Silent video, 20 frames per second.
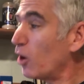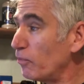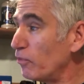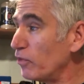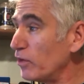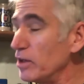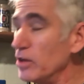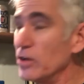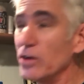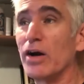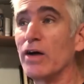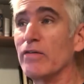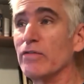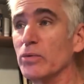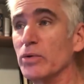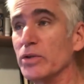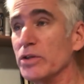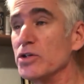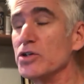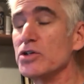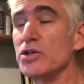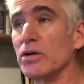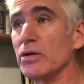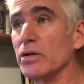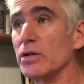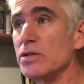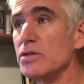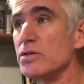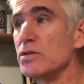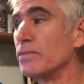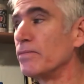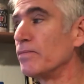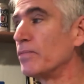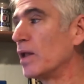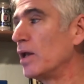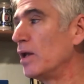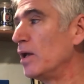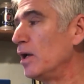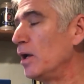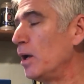Hopefully you're covered with insurance.
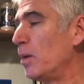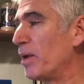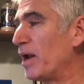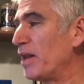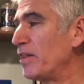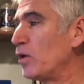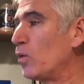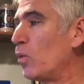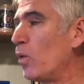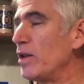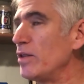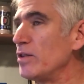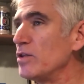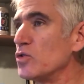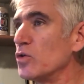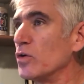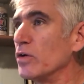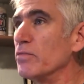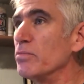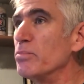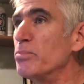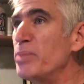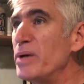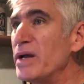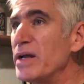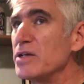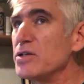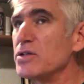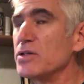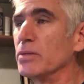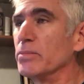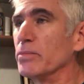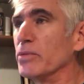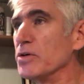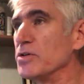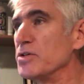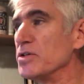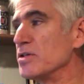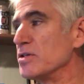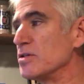But I think one of the sort of biggest
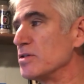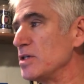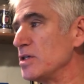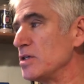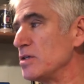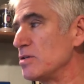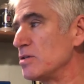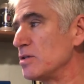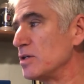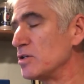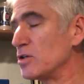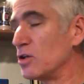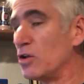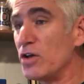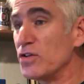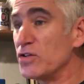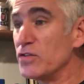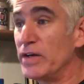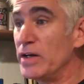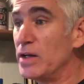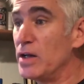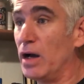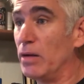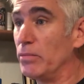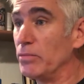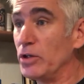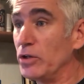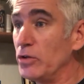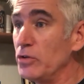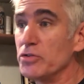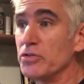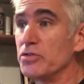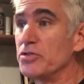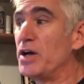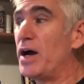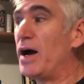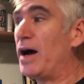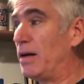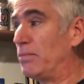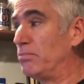emergencies is a loss of income. You lose your
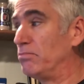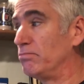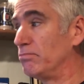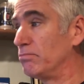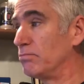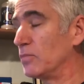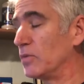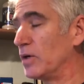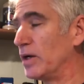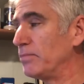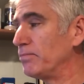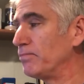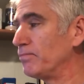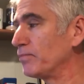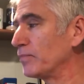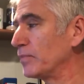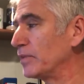job, right?